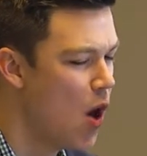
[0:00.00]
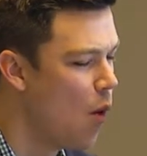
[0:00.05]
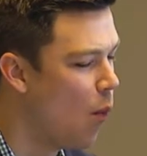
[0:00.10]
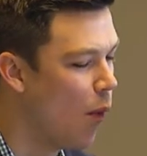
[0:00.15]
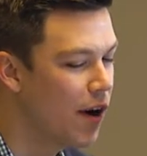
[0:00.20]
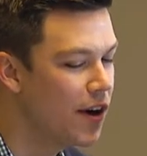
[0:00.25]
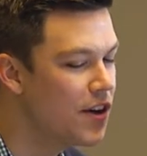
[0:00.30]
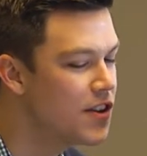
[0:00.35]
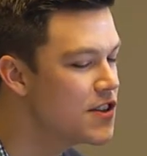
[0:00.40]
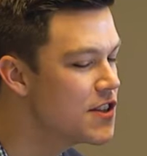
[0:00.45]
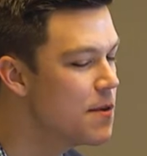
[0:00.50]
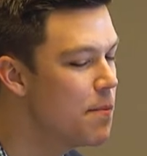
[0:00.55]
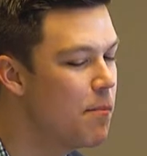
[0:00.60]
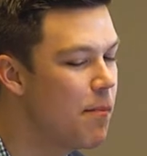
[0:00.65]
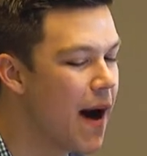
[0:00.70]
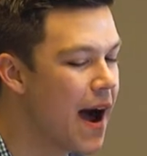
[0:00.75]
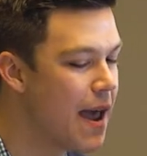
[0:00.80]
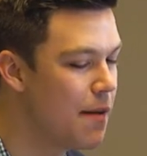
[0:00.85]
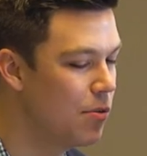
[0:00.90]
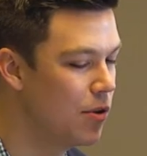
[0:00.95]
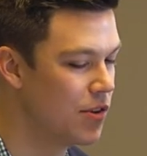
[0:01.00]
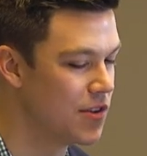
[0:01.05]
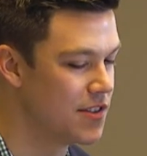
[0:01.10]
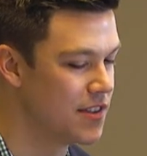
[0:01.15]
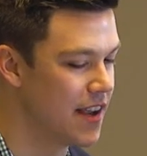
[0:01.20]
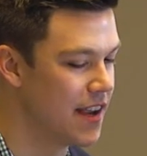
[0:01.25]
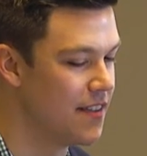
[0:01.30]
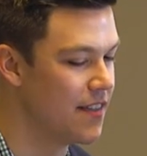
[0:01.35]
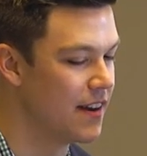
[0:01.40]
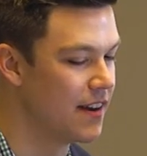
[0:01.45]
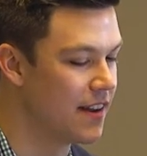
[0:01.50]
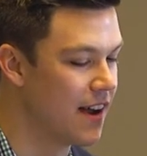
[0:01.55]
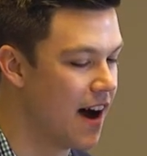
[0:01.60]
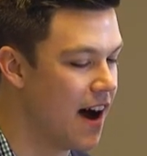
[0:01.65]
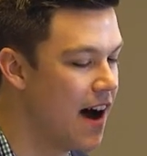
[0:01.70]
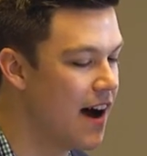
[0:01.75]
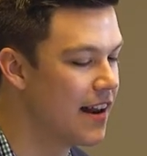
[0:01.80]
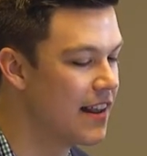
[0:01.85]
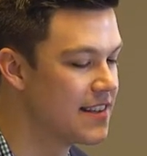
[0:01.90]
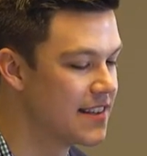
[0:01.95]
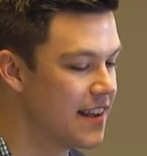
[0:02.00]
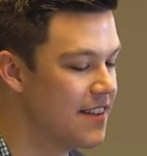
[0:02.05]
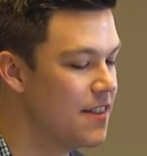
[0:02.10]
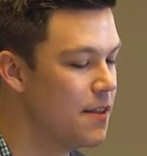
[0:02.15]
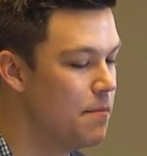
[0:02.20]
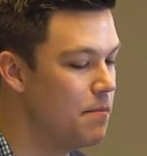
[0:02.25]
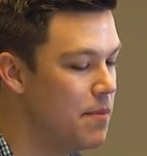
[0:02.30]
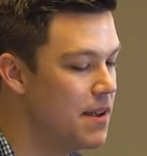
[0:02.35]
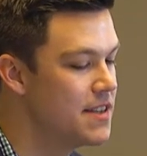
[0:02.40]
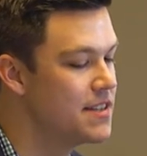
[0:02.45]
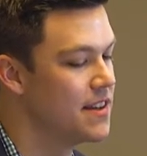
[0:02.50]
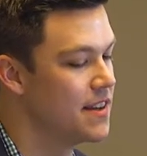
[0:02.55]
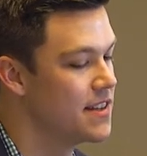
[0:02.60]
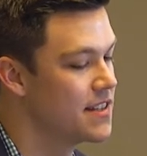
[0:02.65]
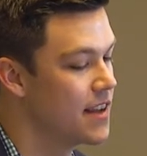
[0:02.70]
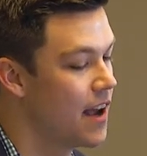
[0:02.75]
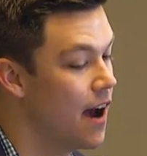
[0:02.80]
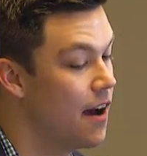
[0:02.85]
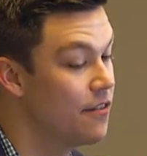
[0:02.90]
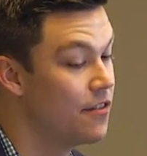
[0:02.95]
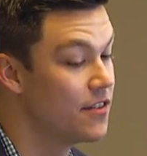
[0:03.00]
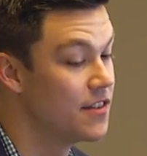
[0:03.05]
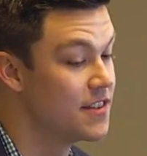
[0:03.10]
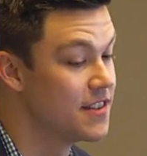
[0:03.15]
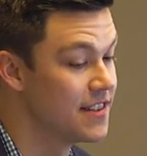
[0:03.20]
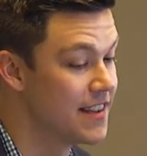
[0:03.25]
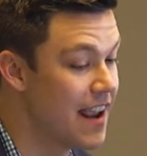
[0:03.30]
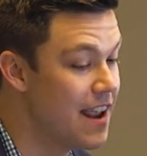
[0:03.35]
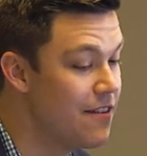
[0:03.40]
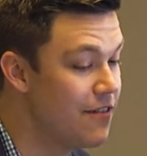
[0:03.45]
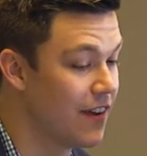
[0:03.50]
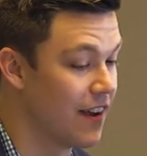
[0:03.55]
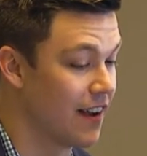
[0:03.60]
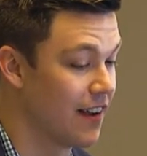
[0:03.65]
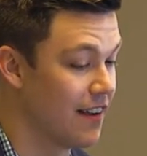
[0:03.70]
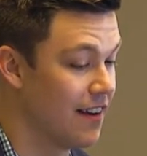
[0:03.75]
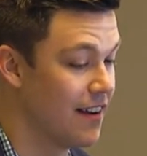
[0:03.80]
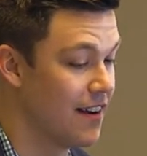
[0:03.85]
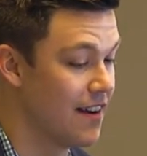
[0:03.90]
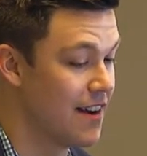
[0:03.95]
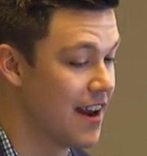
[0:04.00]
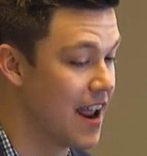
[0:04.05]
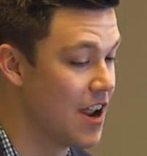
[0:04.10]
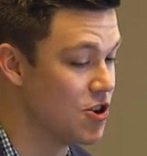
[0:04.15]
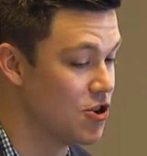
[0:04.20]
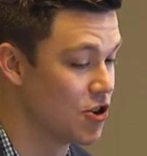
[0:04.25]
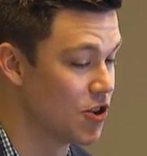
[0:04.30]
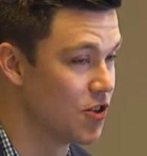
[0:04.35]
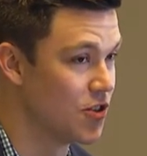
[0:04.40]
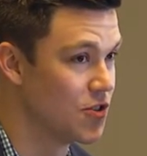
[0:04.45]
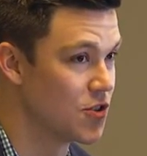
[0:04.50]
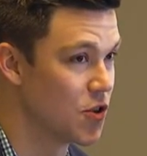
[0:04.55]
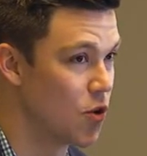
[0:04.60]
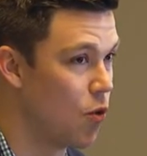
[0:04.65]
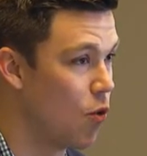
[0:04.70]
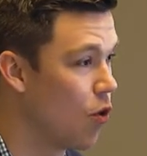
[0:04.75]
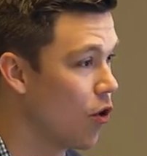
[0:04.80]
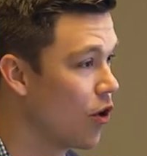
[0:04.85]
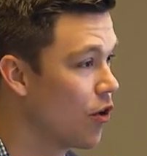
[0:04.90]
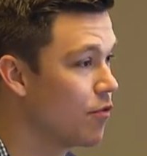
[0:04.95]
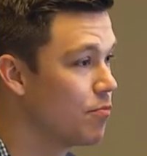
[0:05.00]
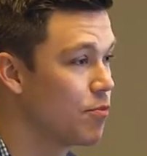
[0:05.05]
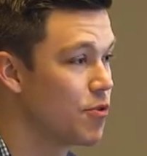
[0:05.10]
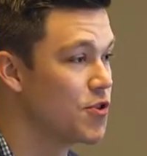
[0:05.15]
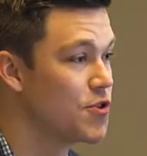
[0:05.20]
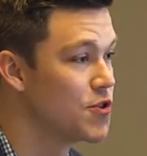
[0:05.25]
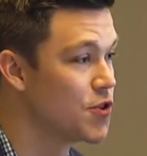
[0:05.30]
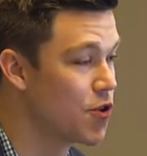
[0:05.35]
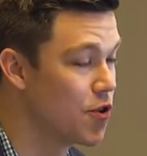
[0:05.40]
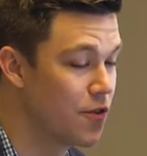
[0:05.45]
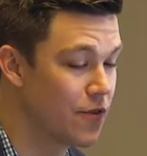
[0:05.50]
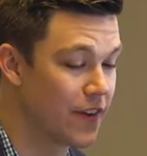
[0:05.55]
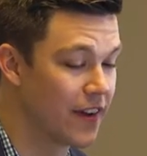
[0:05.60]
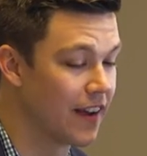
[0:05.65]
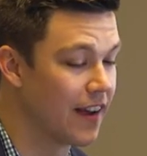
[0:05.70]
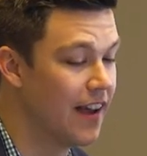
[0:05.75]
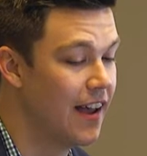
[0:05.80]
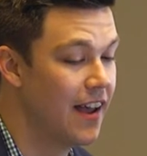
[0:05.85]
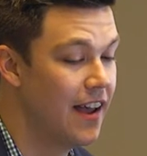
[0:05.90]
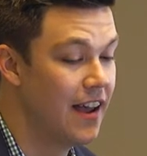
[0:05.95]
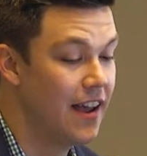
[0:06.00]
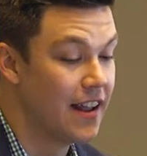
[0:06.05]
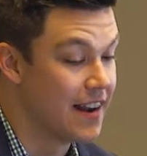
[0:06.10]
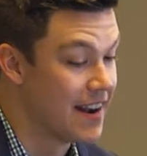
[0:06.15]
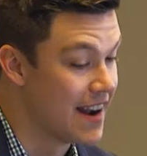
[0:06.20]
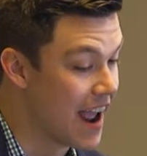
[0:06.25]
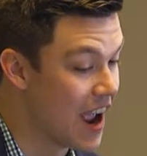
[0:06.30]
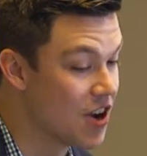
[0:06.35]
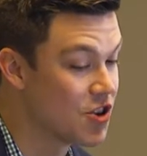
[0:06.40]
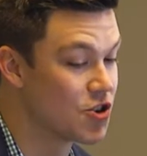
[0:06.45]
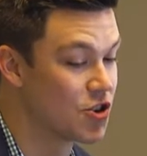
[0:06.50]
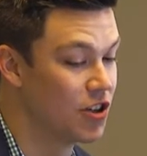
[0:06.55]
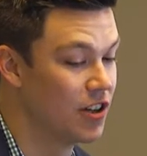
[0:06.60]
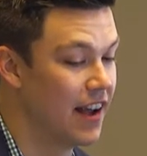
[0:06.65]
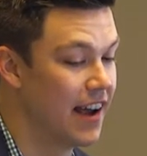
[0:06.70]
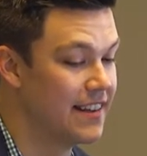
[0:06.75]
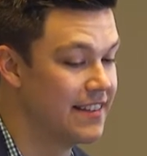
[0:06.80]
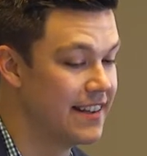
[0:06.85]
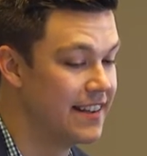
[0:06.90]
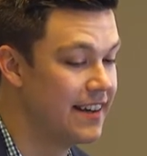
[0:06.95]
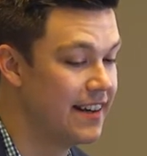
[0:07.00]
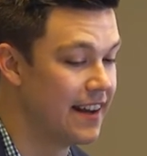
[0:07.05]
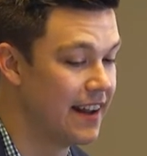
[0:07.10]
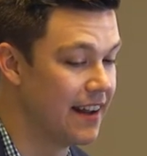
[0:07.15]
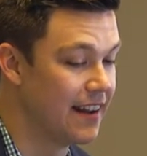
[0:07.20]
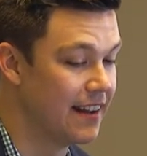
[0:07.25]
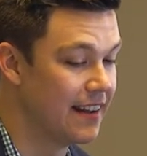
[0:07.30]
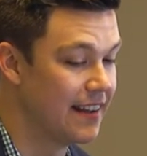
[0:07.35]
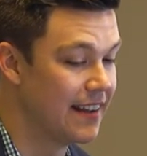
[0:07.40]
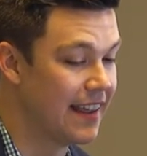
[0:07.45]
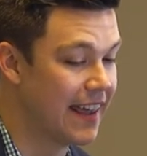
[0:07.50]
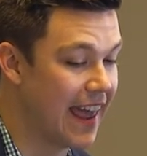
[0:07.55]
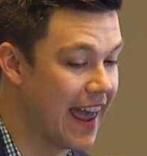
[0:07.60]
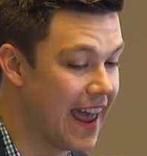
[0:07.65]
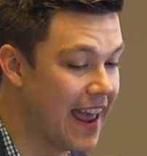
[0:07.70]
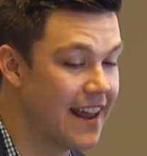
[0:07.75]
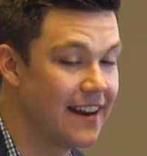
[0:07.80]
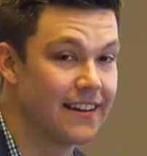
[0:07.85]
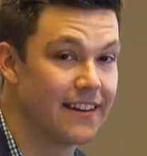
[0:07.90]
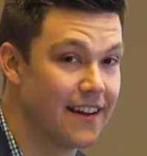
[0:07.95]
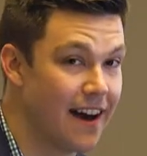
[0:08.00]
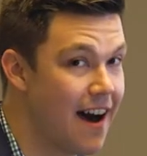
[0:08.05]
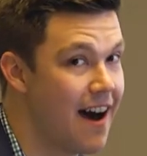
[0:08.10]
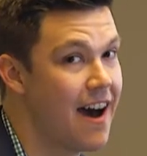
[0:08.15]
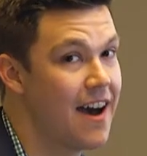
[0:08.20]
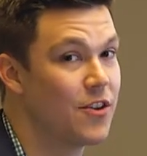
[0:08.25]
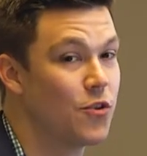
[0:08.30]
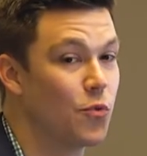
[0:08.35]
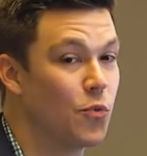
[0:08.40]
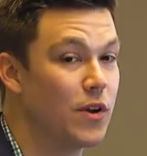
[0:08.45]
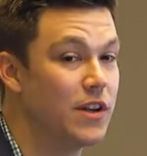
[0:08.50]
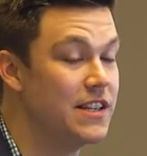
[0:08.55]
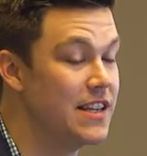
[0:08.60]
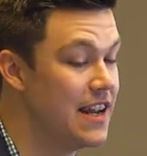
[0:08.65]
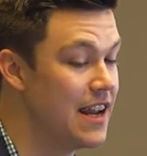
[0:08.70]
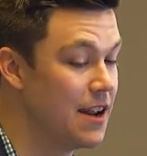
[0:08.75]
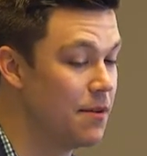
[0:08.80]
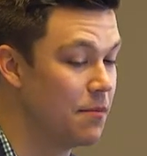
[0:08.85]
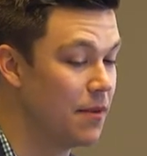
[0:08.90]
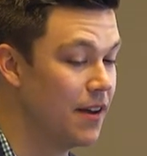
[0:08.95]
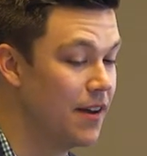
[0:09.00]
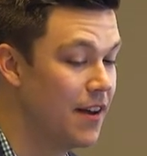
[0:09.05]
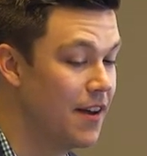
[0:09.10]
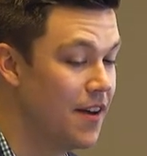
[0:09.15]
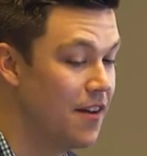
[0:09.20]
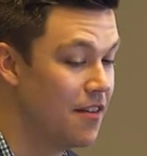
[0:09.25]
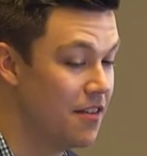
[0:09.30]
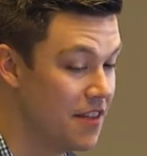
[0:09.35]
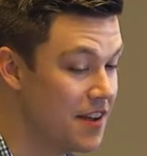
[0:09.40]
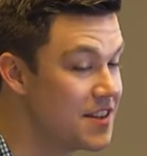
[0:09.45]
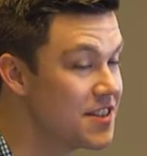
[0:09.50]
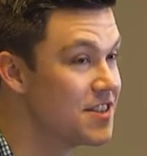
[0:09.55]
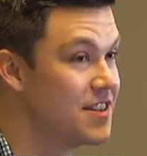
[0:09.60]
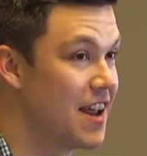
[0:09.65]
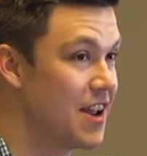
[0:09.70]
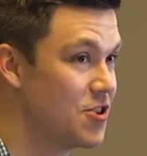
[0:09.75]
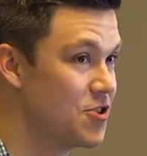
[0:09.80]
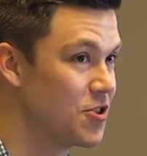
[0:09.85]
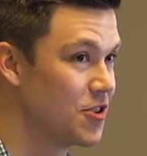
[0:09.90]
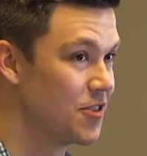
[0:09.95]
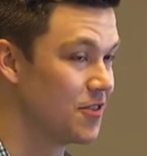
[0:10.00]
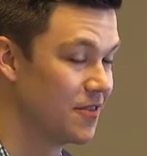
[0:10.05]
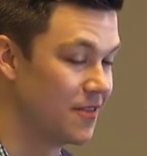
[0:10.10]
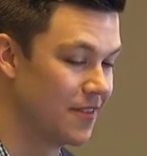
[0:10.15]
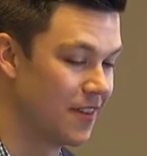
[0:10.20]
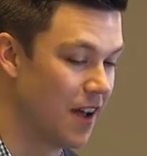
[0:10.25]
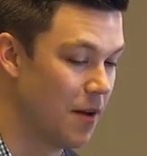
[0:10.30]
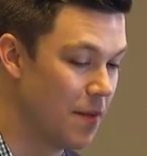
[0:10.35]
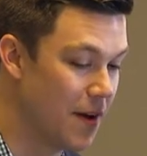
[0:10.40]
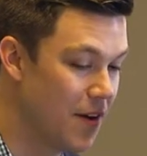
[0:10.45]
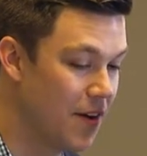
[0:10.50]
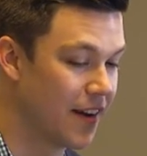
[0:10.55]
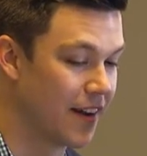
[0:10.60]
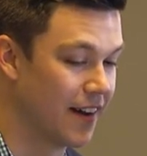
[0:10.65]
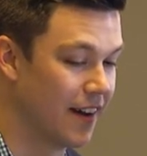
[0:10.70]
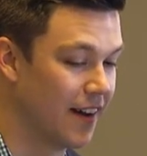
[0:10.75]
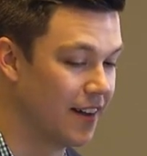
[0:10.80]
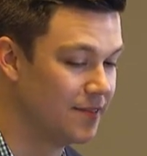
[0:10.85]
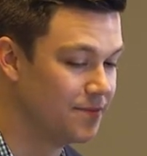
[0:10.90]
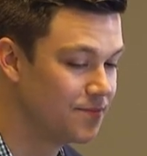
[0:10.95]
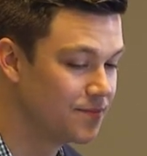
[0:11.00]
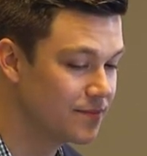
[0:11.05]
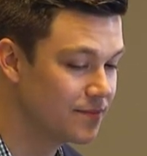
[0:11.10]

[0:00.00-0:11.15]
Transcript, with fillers: Where does the Bible say that God is in the business of saving nations or of preserving national identity? Can God redeem this nation, America?